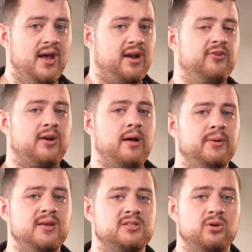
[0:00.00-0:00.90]
And if your
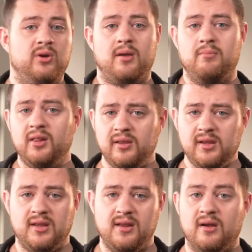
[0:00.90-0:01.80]
company is doing $1
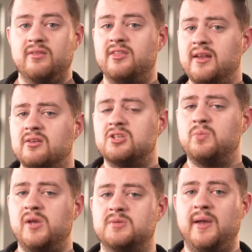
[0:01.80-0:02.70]
million a year, then you
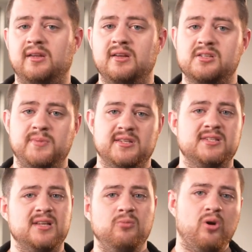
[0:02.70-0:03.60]
should be expecting to spend
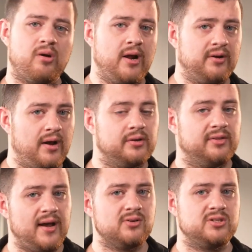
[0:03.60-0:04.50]
somewhere around
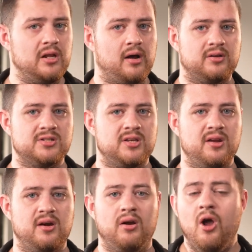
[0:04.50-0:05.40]
$100,000 a
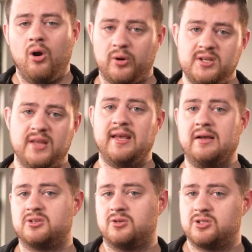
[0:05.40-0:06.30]
year or
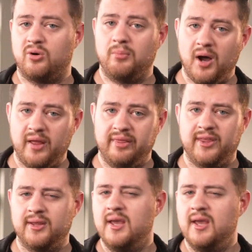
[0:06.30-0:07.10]
$10,000 or so a month.